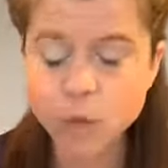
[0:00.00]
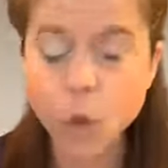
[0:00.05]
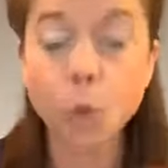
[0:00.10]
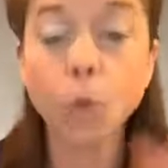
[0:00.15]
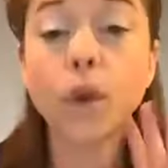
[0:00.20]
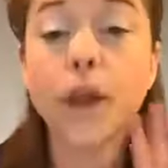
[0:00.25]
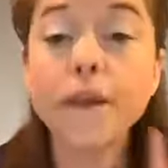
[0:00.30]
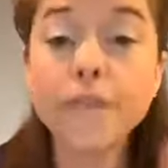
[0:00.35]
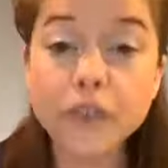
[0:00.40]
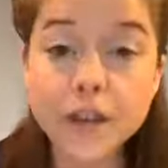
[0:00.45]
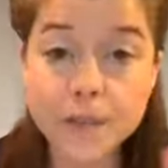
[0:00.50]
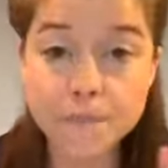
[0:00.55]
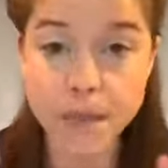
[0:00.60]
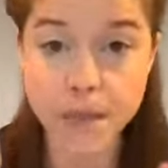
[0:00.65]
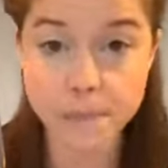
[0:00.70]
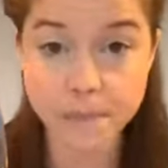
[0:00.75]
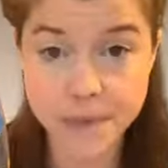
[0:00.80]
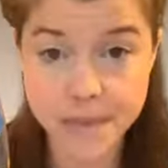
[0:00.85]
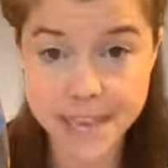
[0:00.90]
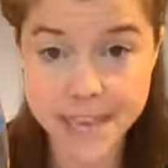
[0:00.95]
Whatever it
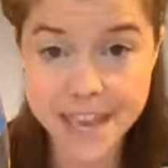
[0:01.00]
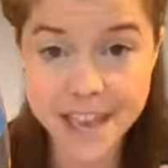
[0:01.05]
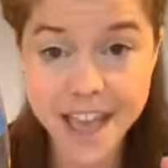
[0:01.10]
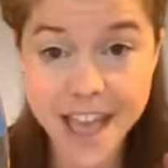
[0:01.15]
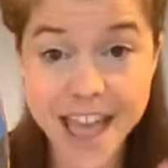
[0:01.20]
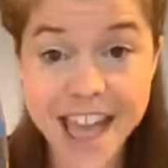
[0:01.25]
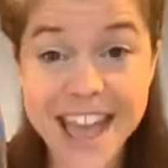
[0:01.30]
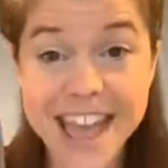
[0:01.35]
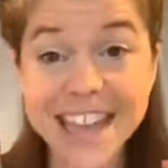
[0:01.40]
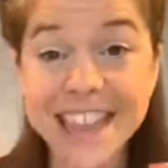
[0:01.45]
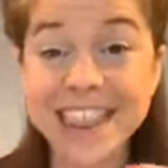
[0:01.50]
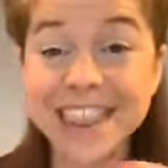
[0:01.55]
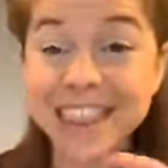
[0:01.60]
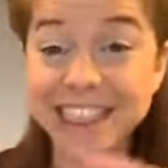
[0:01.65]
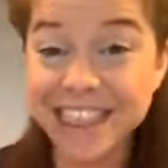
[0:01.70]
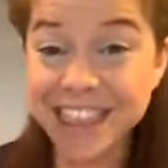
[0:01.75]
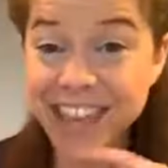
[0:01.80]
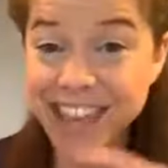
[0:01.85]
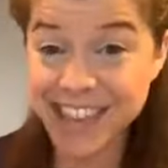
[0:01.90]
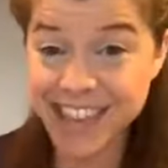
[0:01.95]
may be,
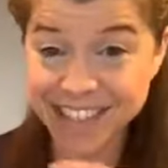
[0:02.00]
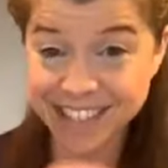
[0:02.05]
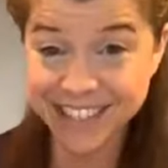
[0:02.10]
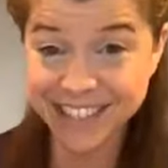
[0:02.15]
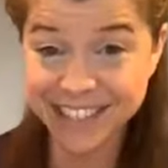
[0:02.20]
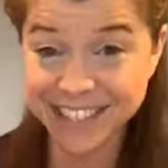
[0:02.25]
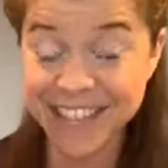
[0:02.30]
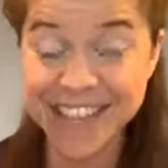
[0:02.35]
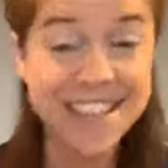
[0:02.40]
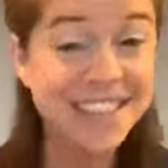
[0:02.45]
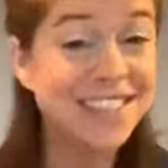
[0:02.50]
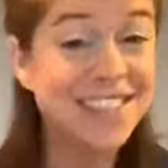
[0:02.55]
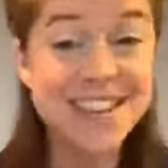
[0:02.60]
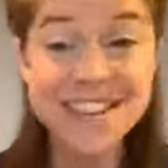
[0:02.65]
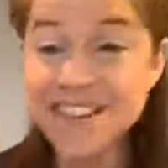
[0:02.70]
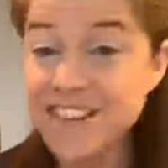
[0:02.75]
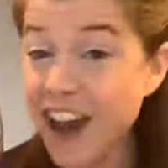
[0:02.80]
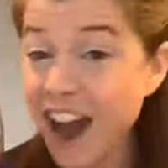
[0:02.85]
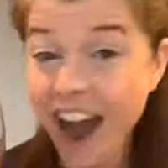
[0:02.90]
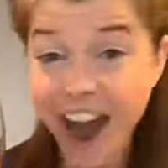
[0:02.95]
this is
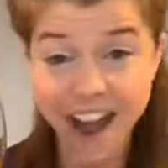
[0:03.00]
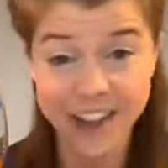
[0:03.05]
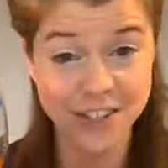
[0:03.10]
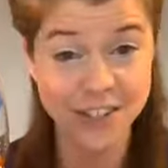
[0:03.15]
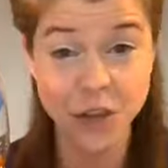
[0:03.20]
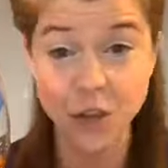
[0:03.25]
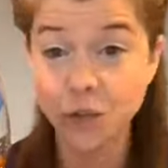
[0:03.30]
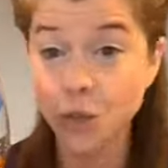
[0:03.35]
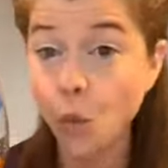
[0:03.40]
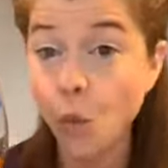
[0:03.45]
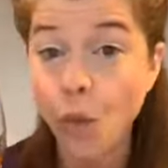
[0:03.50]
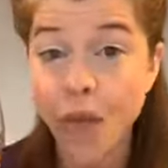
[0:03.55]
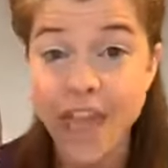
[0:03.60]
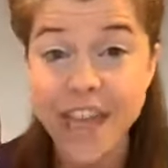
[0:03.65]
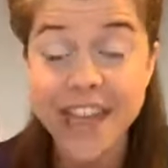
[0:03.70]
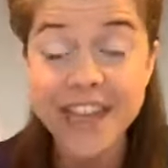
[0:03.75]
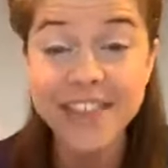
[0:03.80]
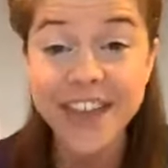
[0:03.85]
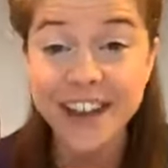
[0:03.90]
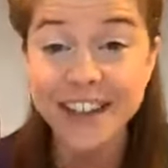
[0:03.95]
not the
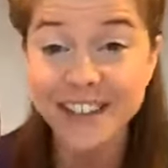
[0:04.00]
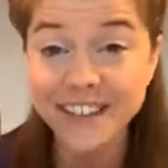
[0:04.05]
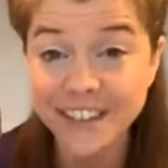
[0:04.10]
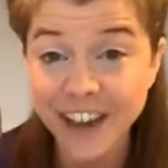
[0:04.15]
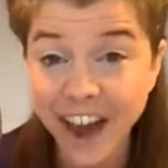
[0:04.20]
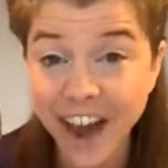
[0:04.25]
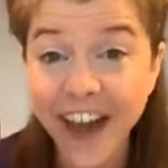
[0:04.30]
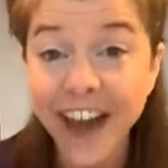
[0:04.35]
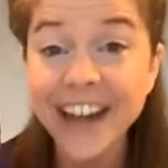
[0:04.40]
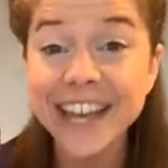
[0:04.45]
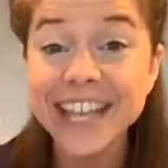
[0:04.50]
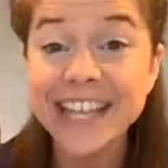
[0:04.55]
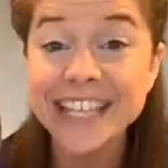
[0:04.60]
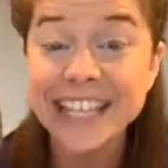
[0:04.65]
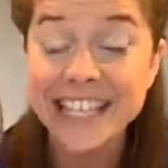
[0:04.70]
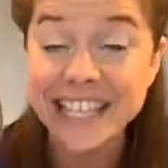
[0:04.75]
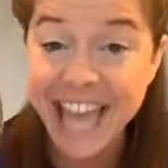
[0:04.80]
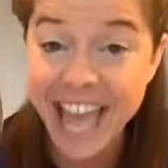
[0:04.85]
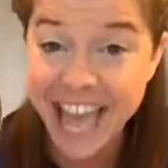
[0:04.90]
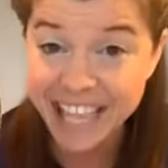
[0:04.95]
way that God
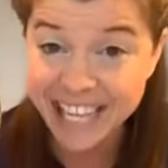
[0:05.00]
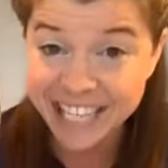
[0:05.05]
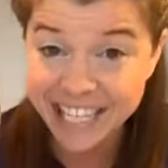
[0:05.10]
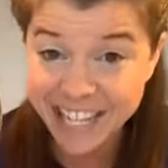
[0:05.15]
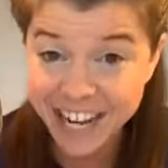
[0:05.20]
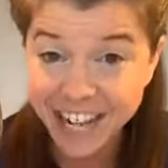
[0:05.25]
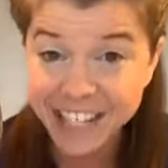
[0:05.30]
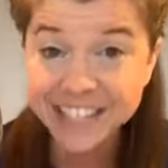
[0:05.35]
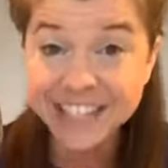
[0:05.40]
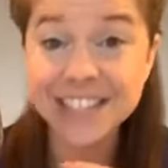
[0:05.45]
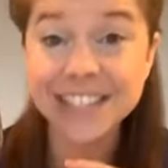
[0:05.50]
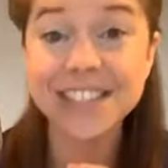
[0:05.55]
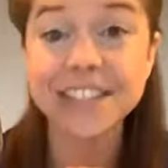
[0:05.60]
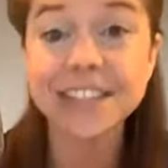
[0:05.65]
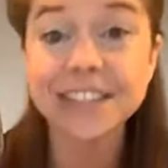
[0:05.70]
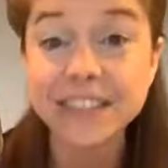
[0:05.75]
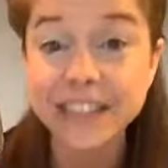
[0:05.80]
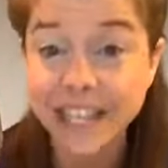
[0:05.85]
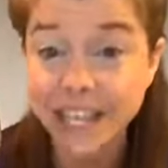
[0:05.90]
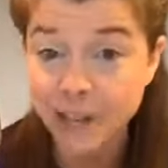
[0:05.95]
intended us to
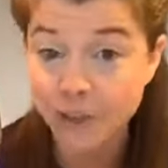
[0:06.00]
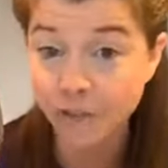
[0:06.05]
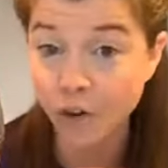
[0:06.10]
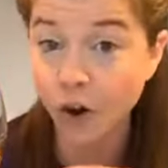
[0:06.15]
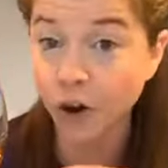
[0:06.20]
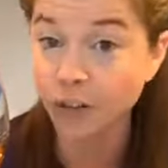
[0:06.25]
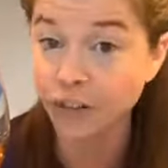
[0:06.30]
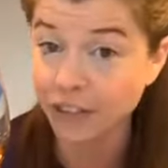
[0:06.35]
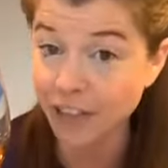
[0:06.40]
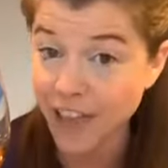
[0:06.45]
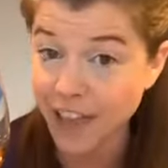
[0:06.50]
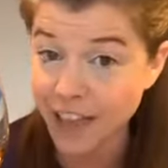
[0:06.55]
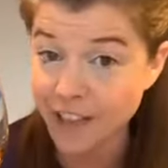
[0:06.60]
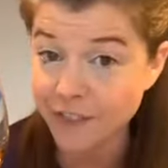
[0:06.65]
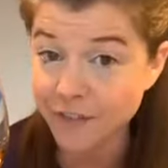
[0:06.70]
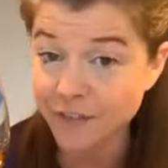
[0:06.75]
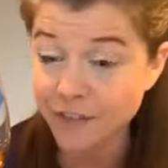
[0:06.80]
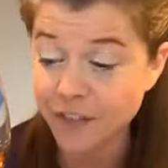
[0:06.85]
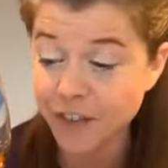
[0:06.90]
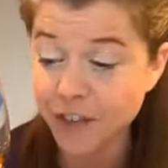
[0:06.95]
live our
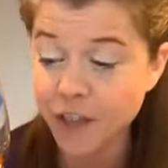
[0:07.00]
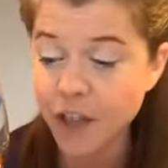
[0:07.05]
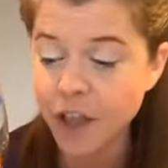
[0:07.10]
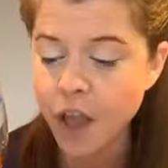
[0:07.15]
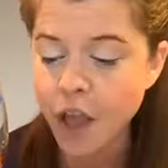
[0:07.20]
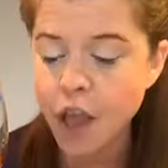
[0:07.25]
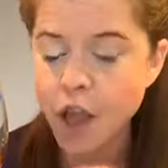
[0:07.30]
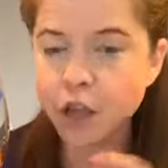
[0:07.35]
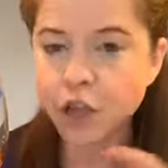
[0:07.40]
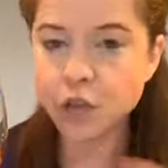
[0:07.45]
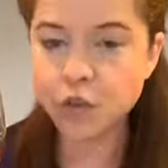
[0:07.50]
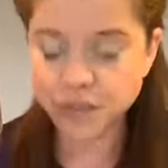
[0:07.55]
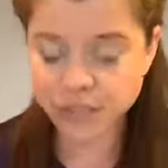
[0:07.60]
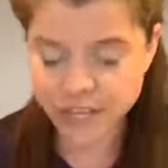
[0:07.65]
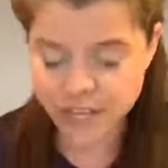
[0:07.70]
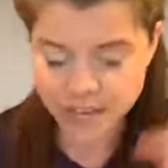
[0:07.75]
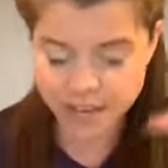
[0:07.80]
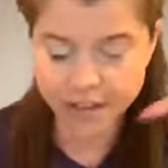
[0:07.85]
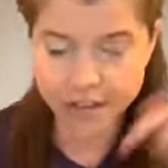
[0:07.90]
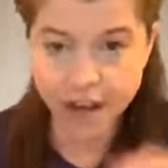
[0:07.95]
life. You
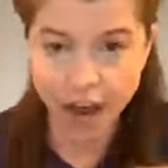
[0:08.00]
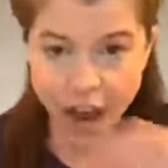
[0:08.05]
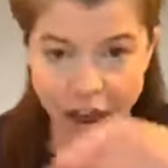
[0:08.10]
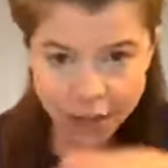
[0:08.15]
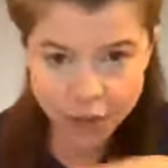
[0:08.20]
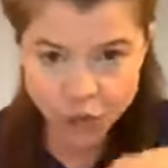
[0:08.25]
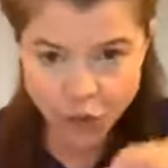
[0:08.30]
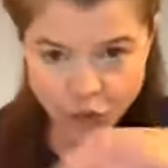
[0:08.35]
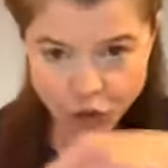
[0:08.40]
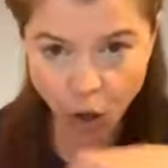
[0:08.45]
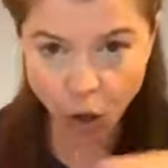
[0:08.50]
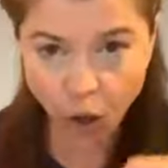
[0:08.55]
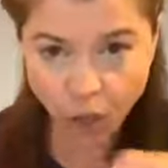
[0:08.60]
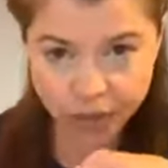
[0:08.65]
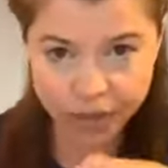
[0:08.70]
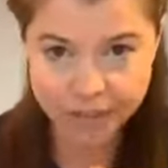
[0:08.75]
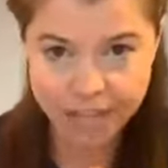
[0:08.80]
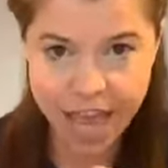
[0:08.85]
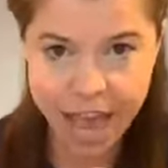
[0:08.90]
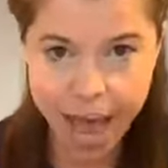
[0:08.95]
see, God saw
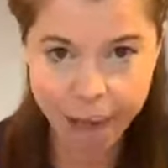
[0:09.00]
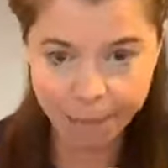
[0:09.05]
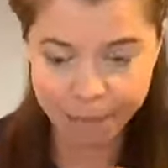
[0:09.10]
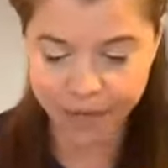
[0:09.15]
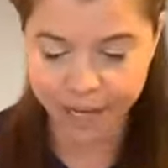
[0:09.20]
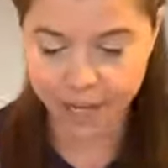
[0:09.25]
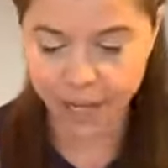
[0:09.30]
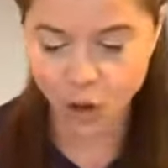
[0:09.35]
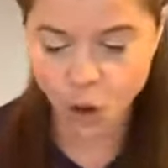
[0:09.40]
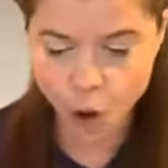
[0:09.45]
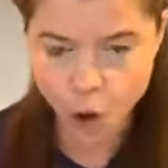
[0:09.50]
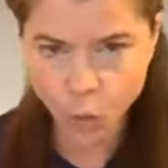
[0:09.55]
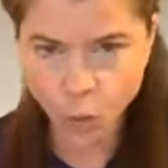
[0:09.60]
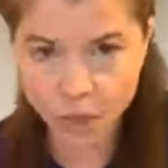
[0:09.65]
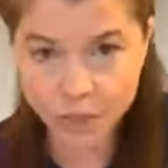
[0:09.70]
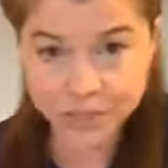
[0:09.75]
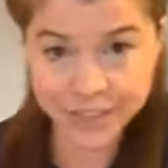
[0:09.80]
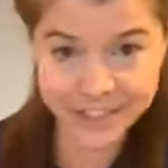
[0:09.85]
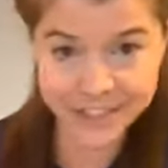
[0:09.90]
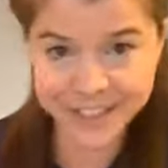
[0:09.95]
this happening
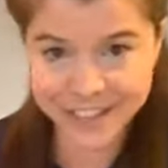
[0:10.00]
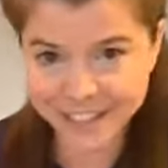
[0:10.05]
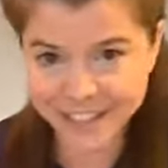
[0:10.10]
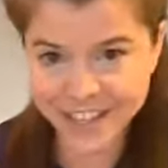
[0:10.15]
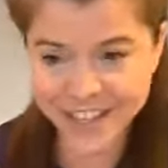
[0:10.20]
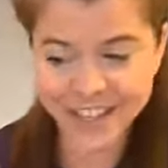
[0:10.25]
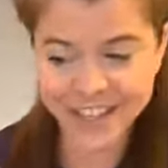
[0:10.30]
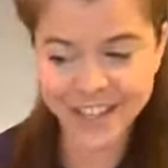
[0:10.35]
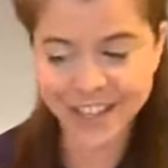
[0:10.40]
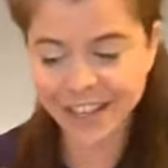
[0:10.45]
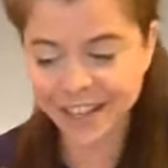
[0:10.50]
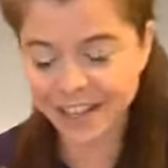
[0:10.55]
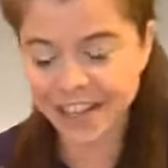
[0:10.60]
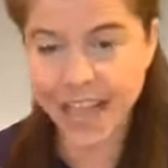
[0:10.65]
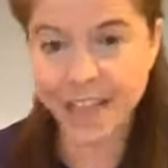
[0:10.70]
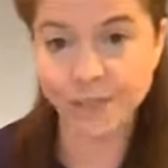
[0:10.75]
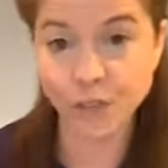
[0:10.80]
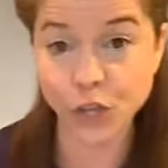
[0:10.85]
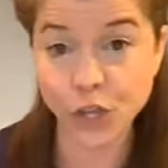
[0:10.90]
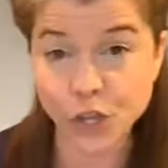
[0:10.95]
with the sin
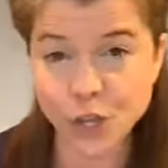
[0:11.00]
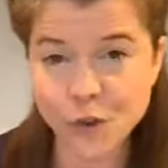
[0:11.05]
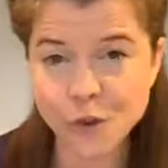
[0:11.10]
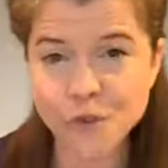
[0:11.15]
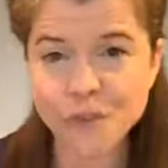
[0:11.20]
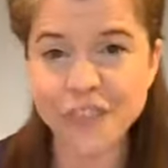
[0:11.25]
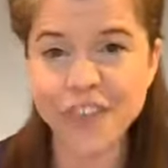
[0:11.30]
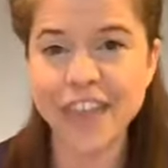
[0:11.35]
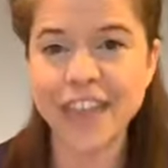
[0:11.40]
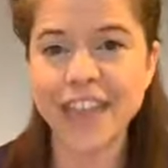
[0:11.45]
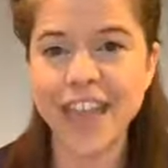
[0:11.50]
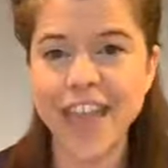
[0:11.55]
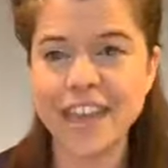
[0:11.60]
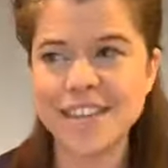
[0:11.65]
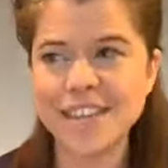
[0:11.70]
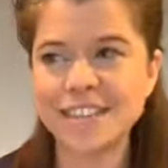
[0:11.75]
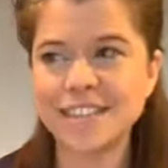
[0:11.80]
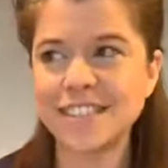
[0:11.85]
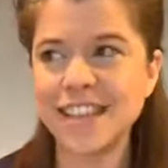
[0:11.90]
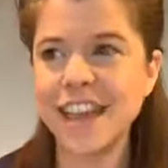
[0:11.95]
and the you thing,
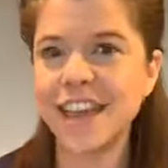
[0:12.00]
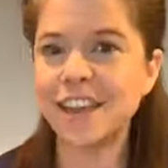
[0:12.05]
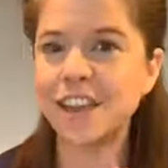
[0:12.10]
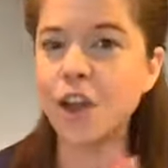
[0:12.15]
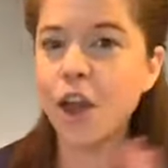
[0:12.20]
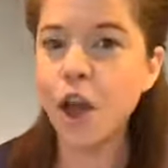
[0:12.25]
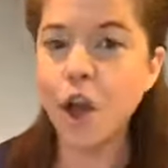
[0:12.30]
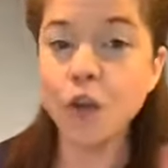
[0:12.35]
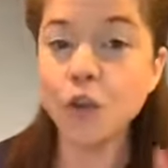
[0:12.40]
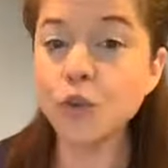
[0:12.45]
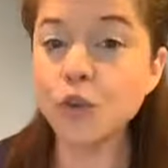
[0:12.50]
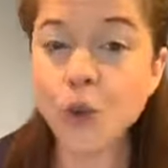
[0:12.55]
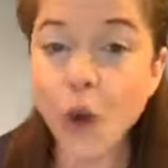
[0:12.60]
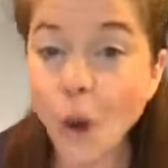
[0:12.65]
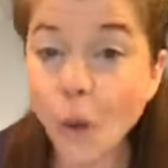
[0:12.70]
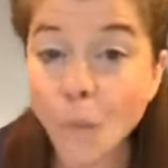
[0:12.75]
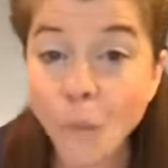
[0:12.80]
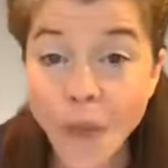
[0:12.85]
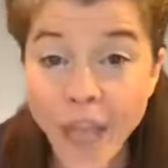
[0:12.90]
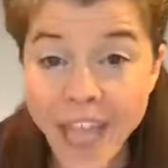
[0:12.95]
and he said,
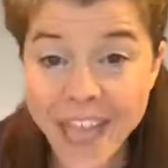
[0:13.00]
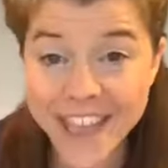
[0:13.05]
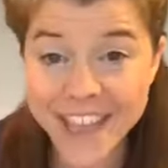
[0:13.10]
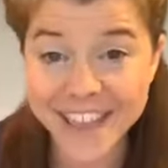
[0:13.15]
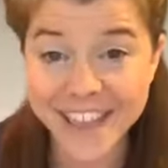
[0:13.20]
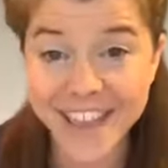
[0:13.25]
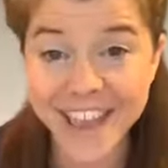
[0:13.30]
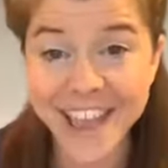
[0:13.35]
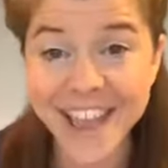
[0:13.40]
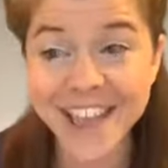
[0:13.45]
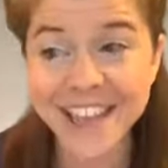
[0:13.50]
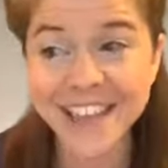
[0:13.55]
no way,